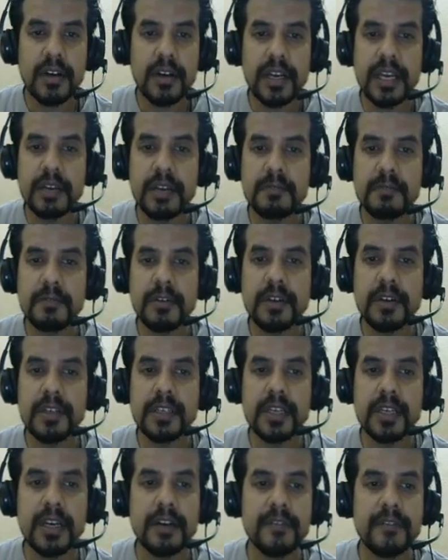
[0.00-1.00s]
or I
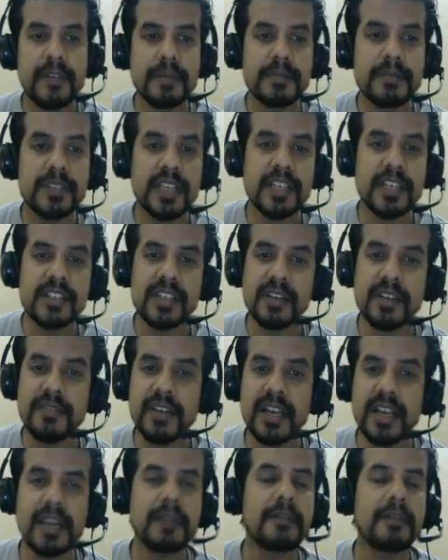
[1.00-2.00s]
want a website traffic,